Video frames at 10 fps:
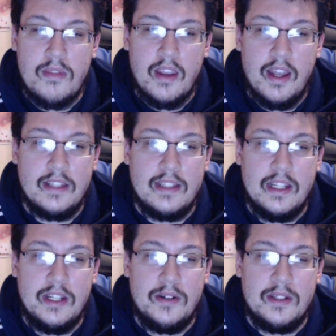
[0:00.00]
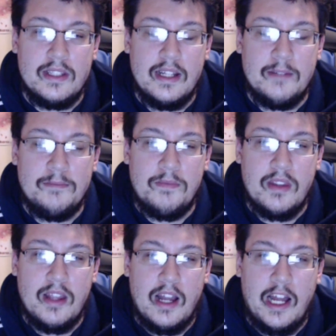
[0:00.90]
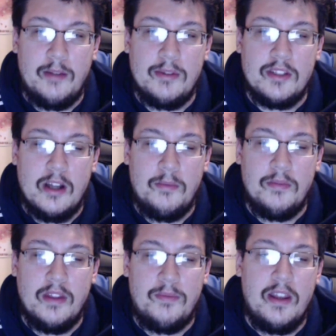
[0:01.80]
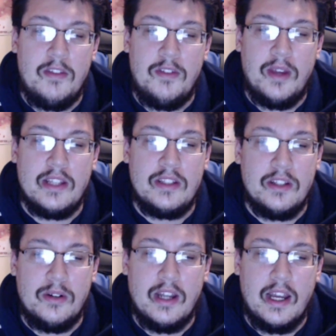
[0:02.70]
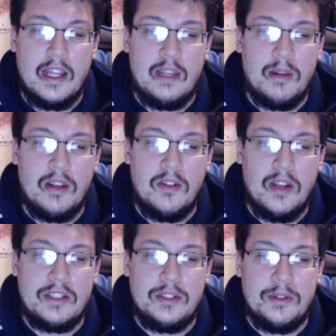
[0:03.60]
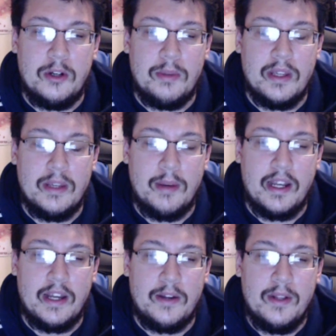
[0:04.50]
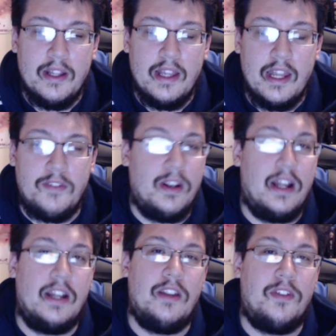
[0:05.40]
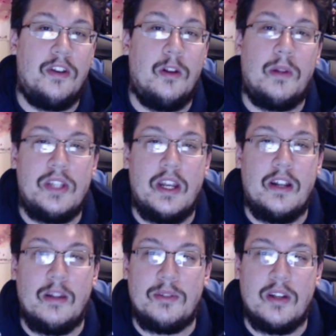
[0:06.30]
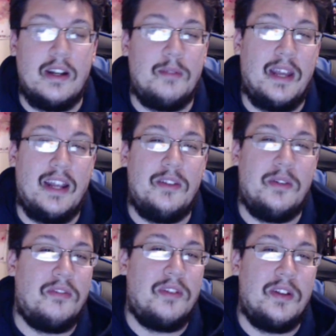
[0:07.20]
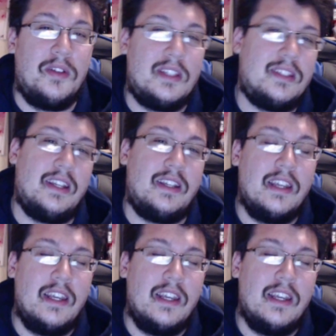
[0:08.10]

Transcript: It's not, you know, it's not, if many of you guys know, and I think many of you guys do know me by now, and if you're new to my channel, I'm sorry, I'm kind of doing a video that's like